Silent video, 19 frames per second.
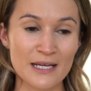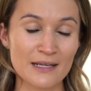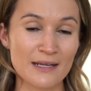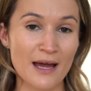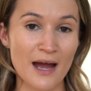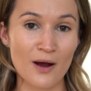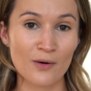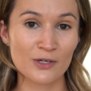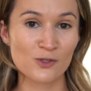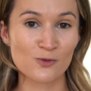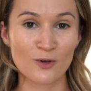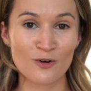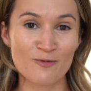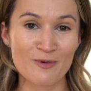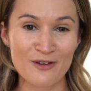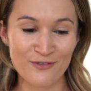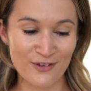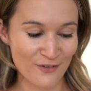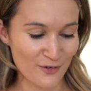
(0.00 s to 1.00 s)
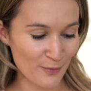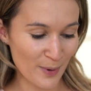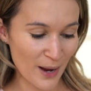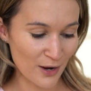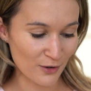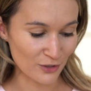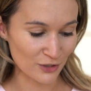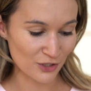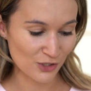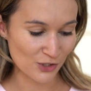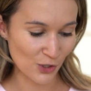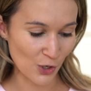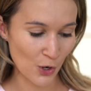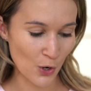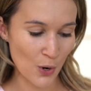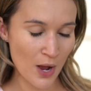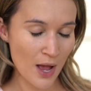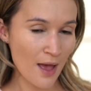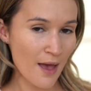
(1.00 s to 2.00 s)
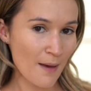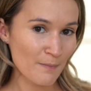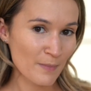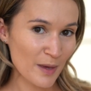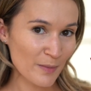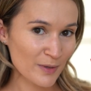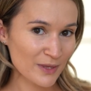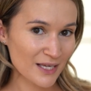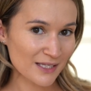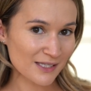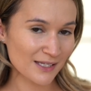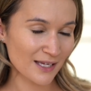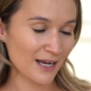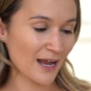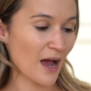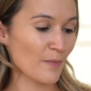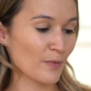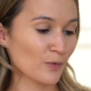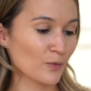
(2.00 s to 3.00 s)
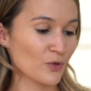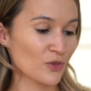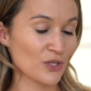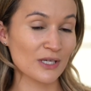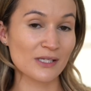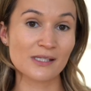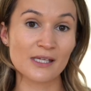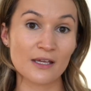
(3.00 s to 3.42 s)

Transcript: And now it's one of my favorite powders. So maybe that's gonna happen with this.